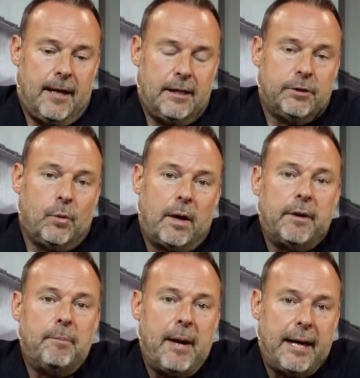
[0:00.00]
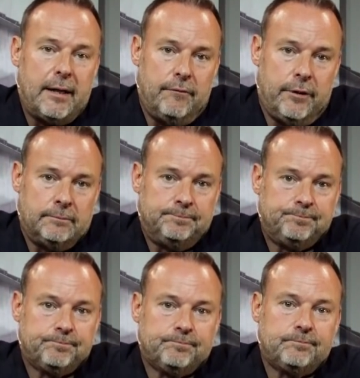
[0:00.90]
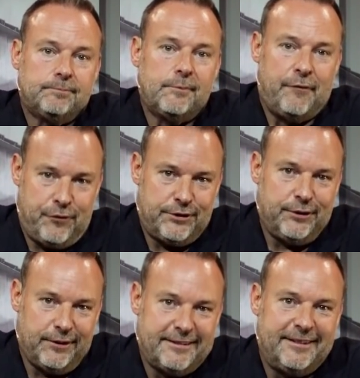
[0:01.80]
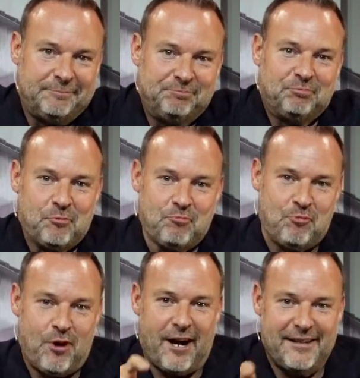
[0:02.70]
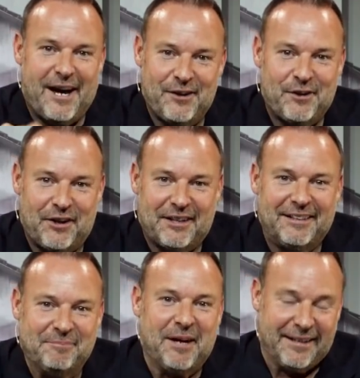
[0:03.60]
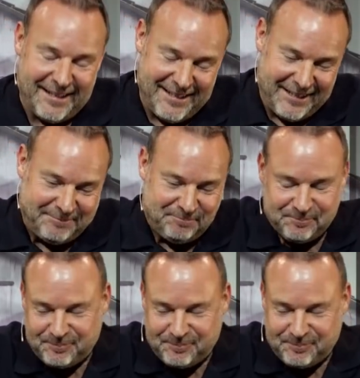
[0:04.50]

And so what I'm going to beg of you, if you're still listening, right now you're on the click button, I get it.